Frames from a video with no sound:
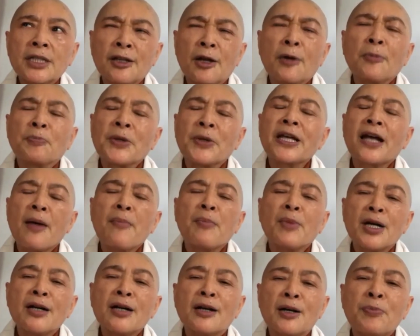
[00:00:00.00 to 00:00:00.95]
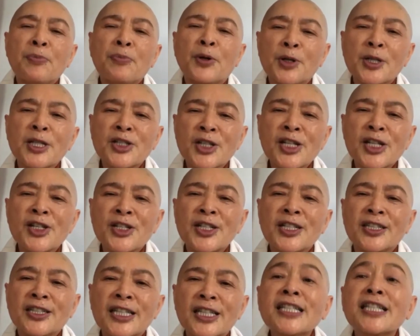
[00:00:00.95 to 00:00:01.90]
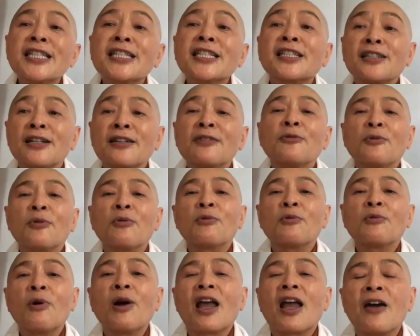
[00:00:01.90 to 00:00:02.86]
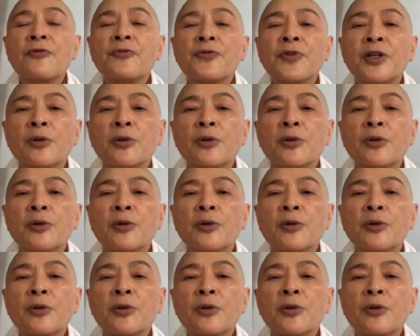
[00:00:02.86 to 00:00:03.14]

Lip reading: become a politician. This is what I feel,